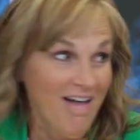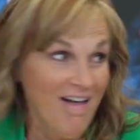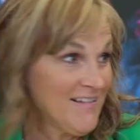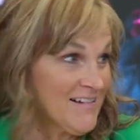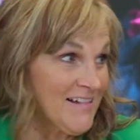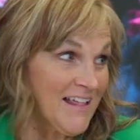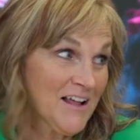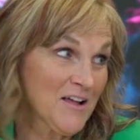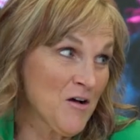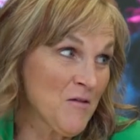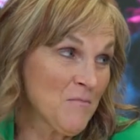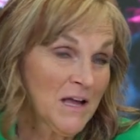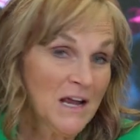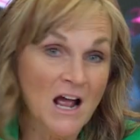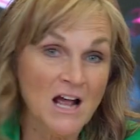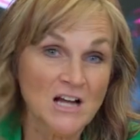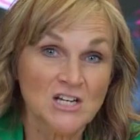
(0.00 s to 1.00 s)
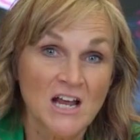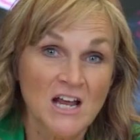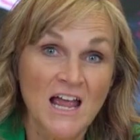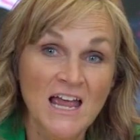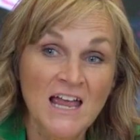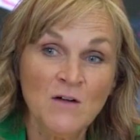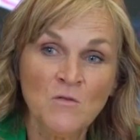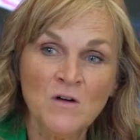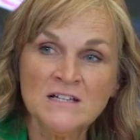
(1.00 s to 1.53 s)
They're like, oh my gosh.
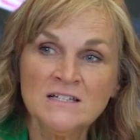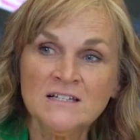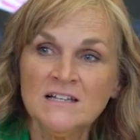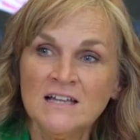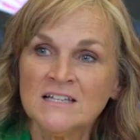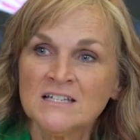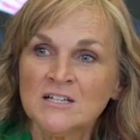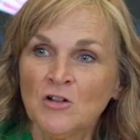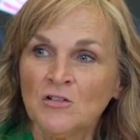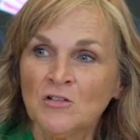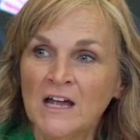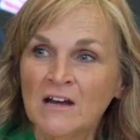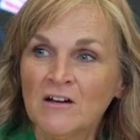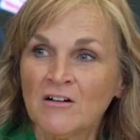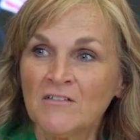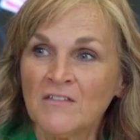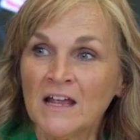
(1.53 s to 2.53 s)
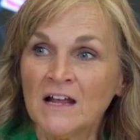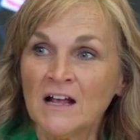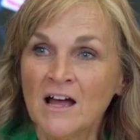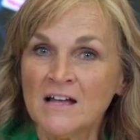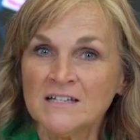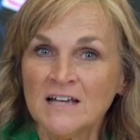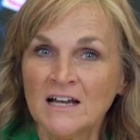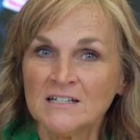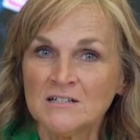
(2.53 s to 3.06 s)
It wasn't until later they
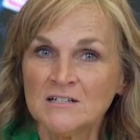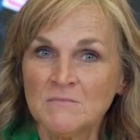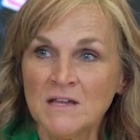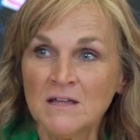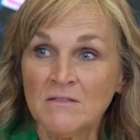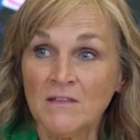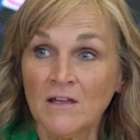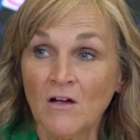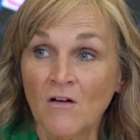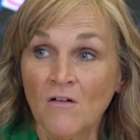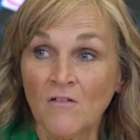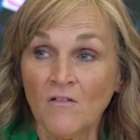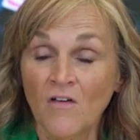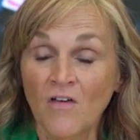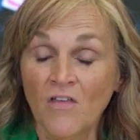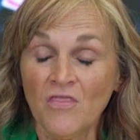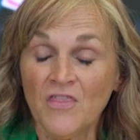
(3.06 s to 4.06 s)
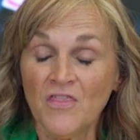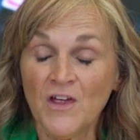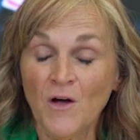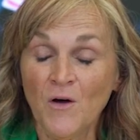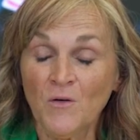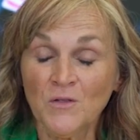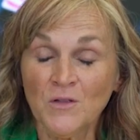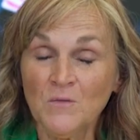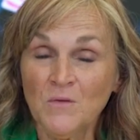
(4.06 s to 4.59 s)
contacted me, and they go, the
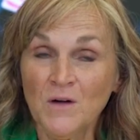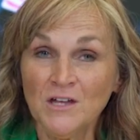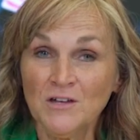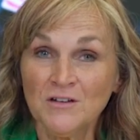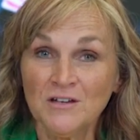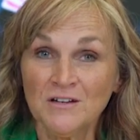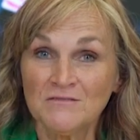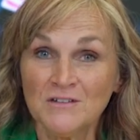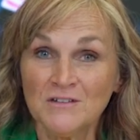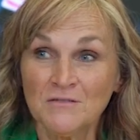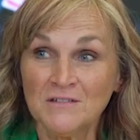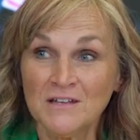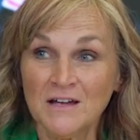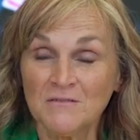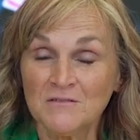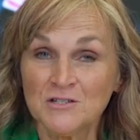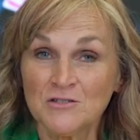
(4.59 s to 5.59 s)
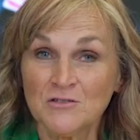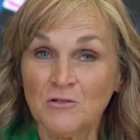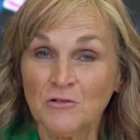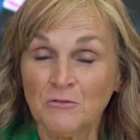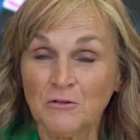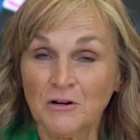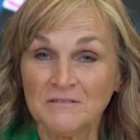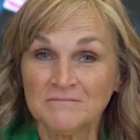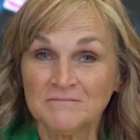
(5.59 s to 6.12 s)
only way you could have known that was the
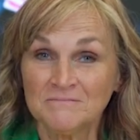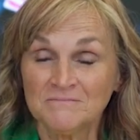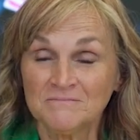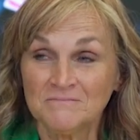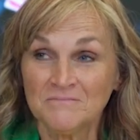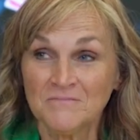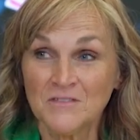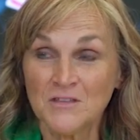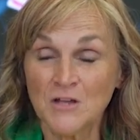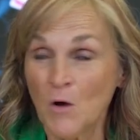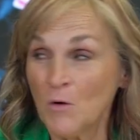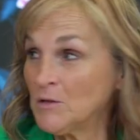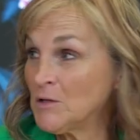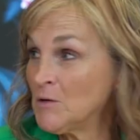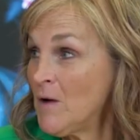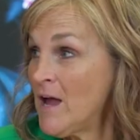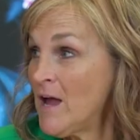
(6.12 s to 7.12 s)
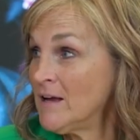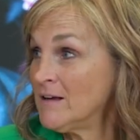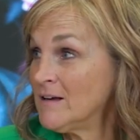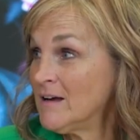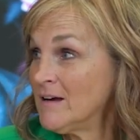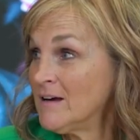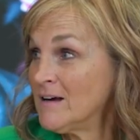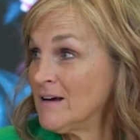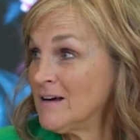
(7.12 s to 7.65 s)
Lord. The only way.
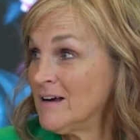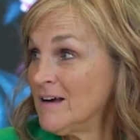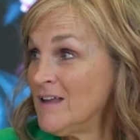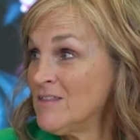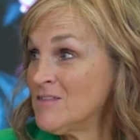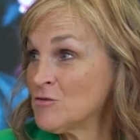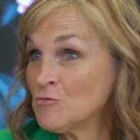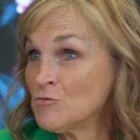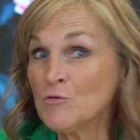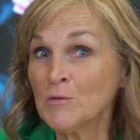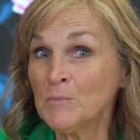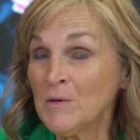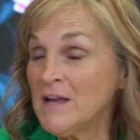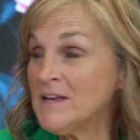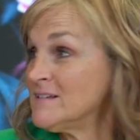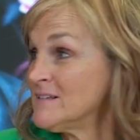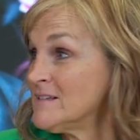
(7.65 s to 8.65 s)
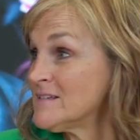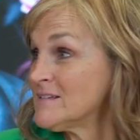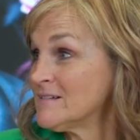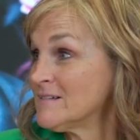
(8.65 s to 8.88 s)
And through repentance.